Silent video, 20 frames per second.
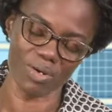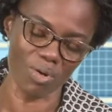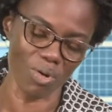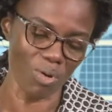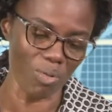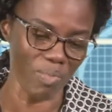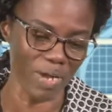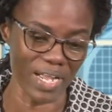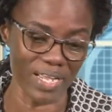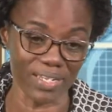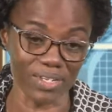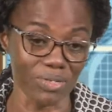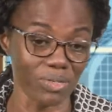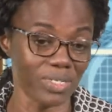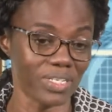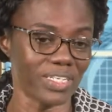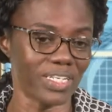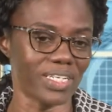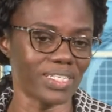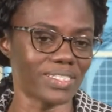Oh my
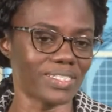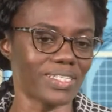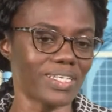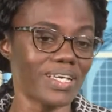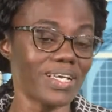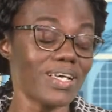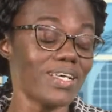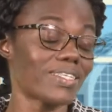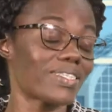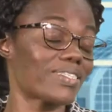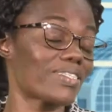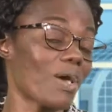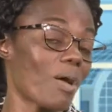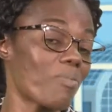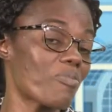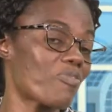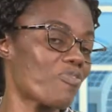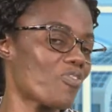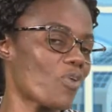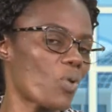goodness.
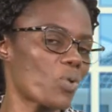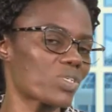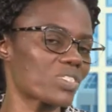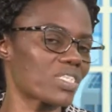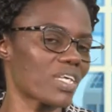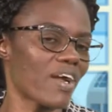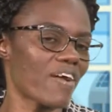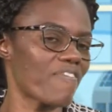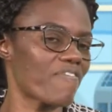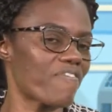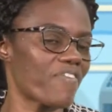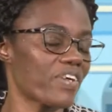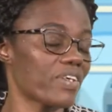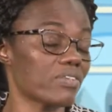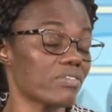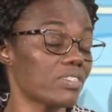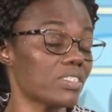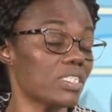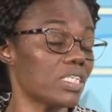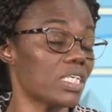Some folks are
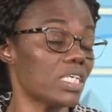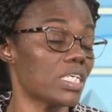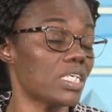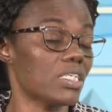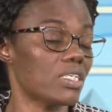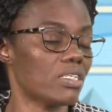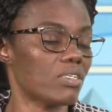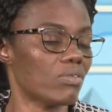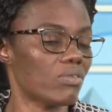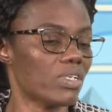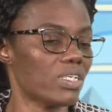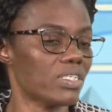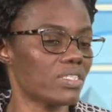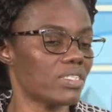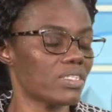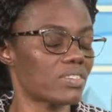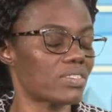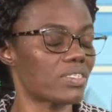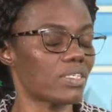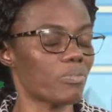very indolent.
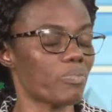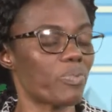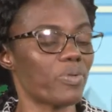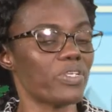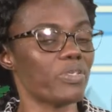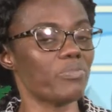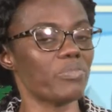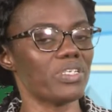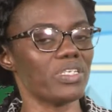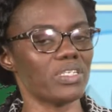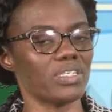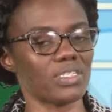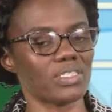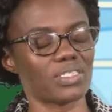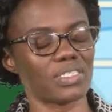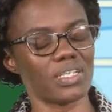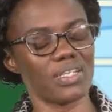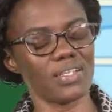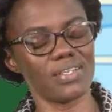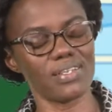It simply
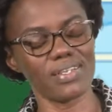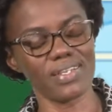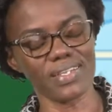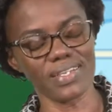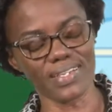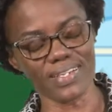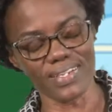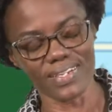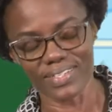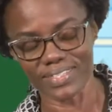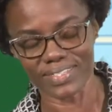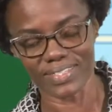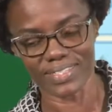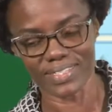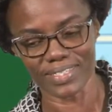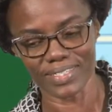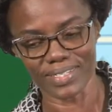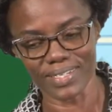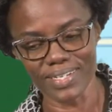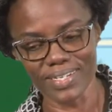means
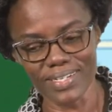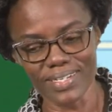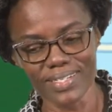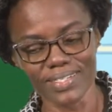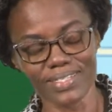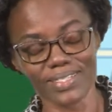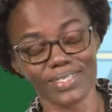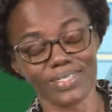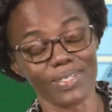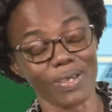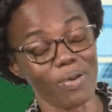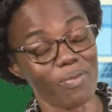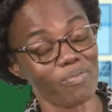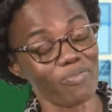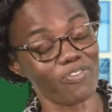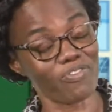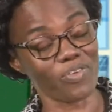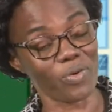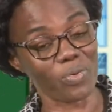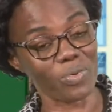lazy.
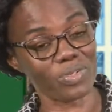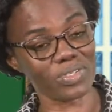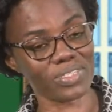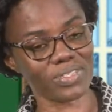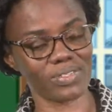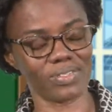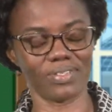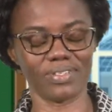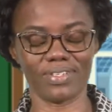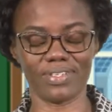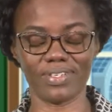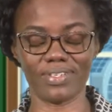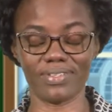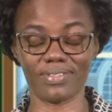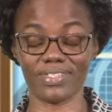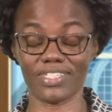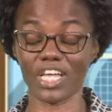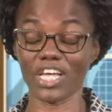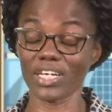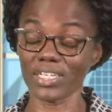Some folks,
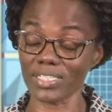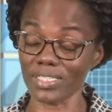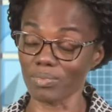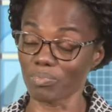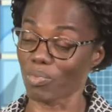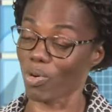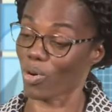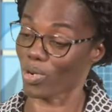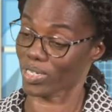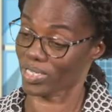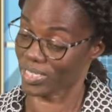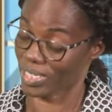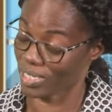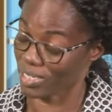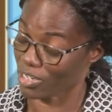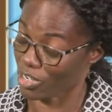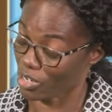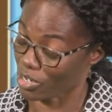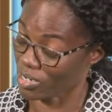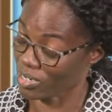yes, boys
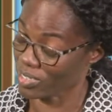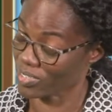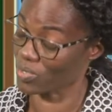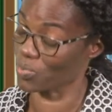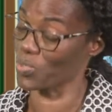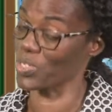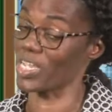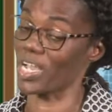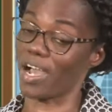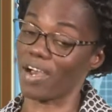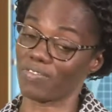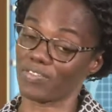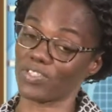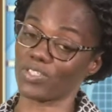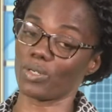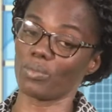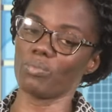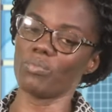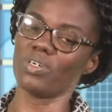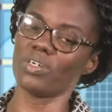and girls, we have
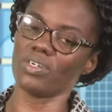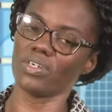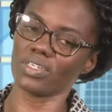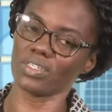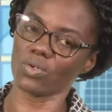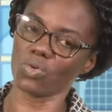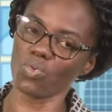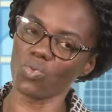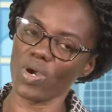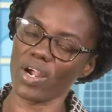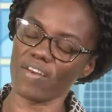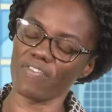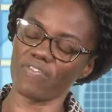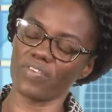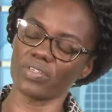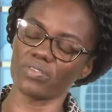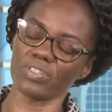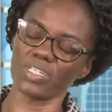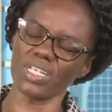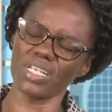some who are
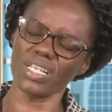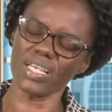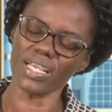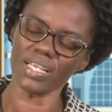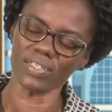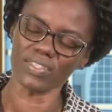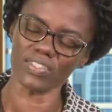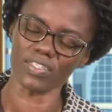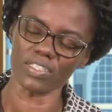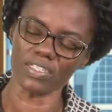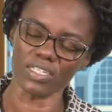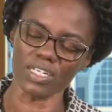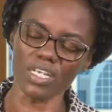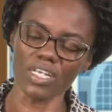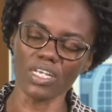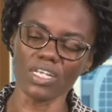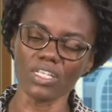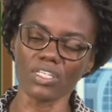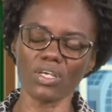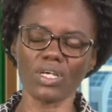very lazy.
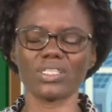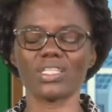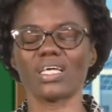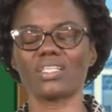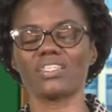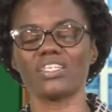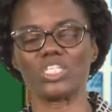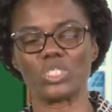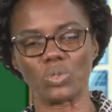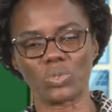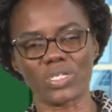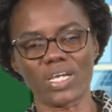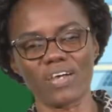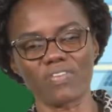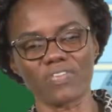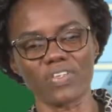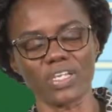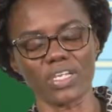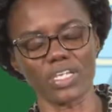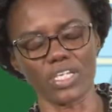Not that they don't
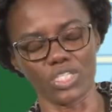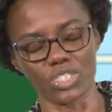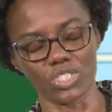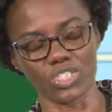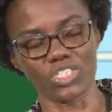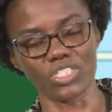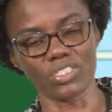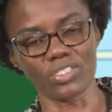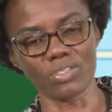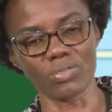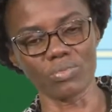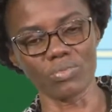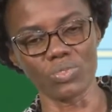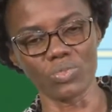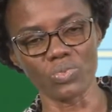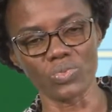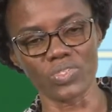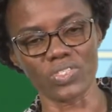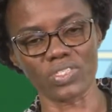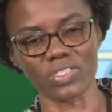have the energy to
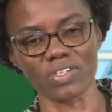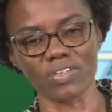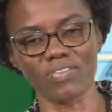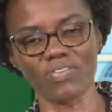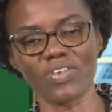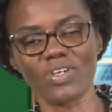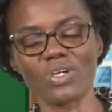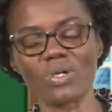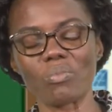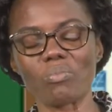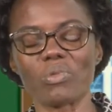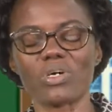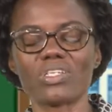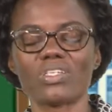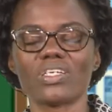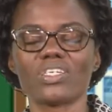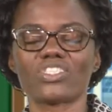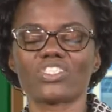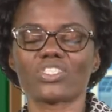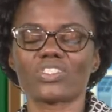do stuff, but
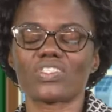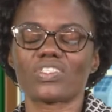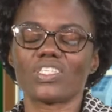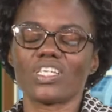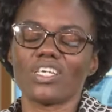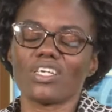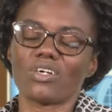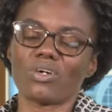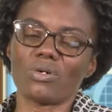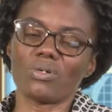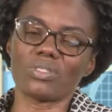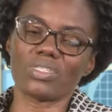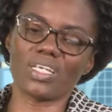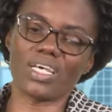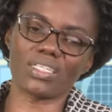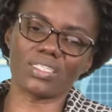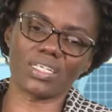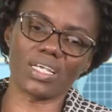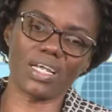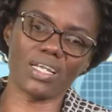they just take on
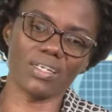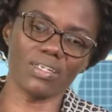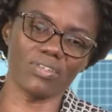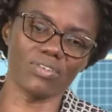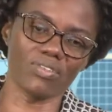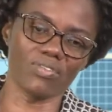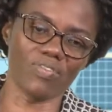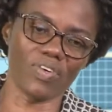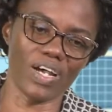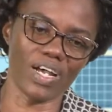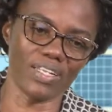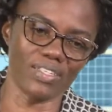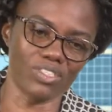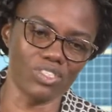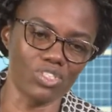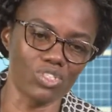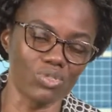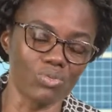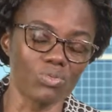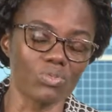that kind of
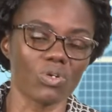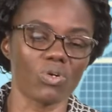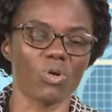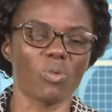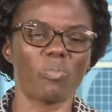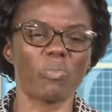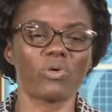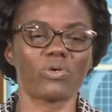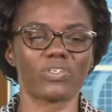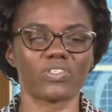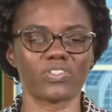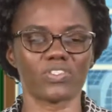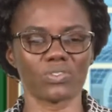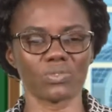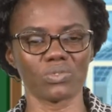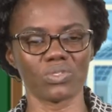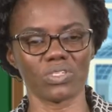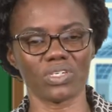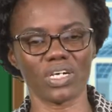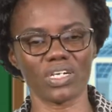attitude or
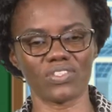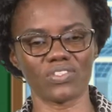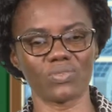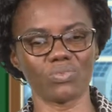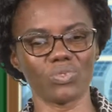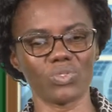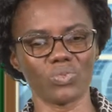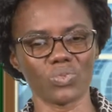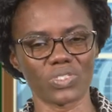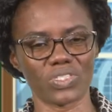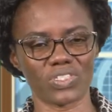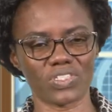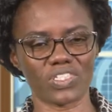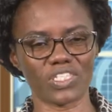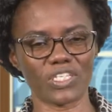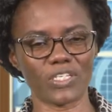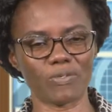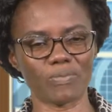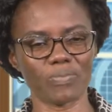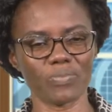persona, as we would
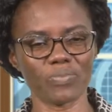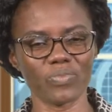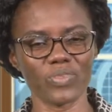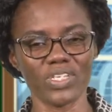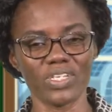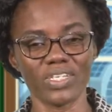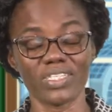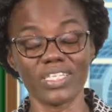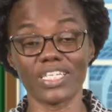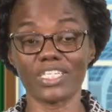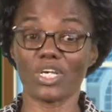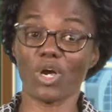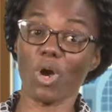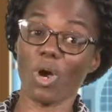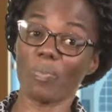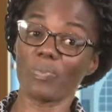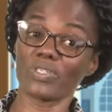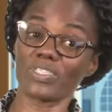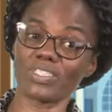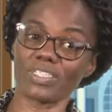say. Then the
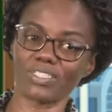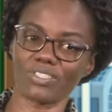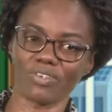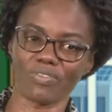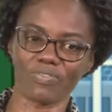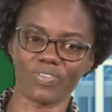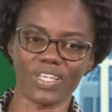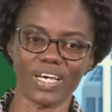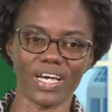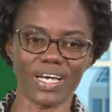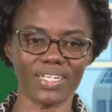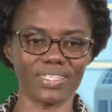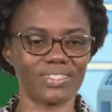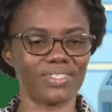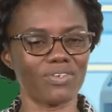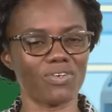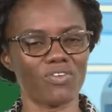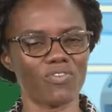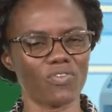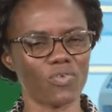opposite of
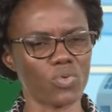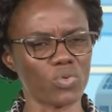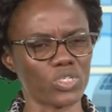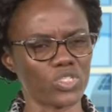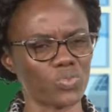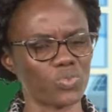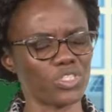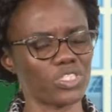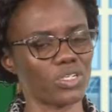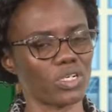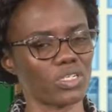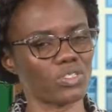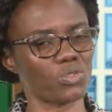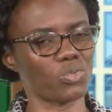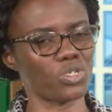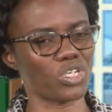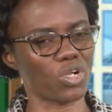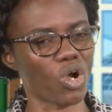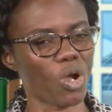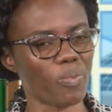that, of course, we're not
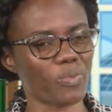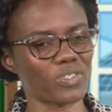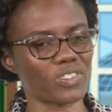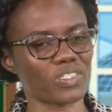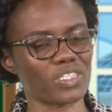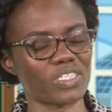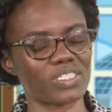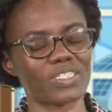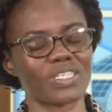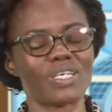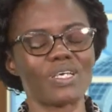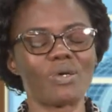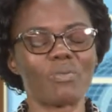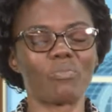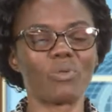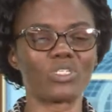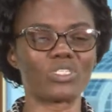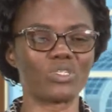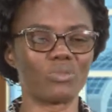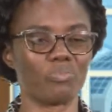doing opposites,
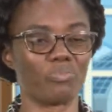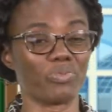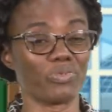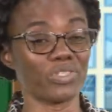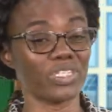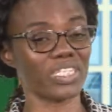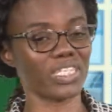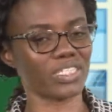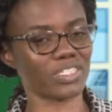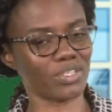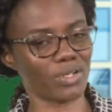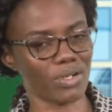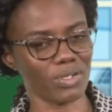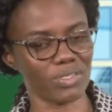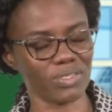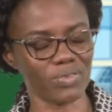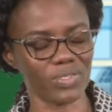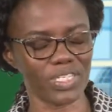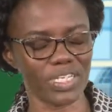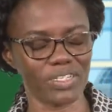but to bring it
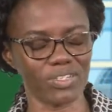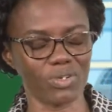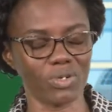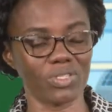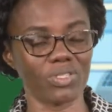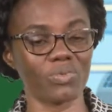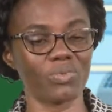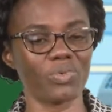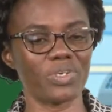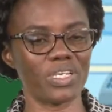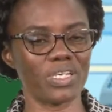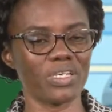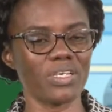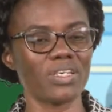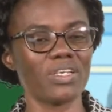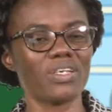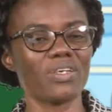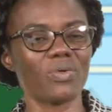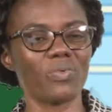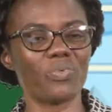on with another way,
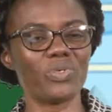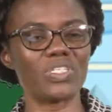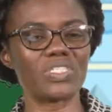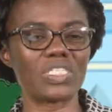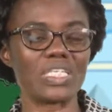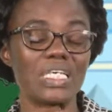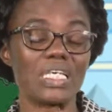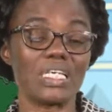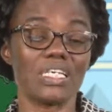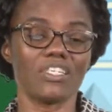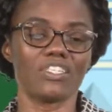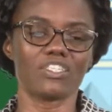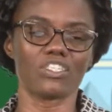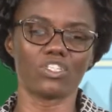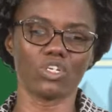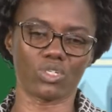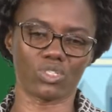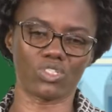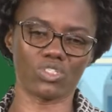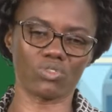we say
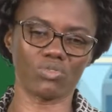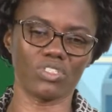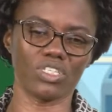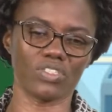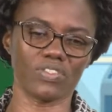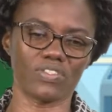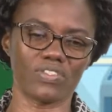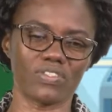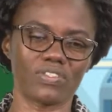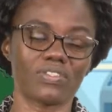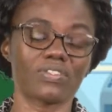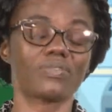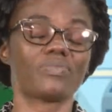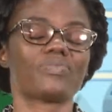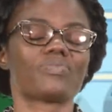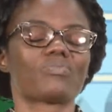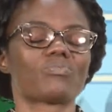industrious.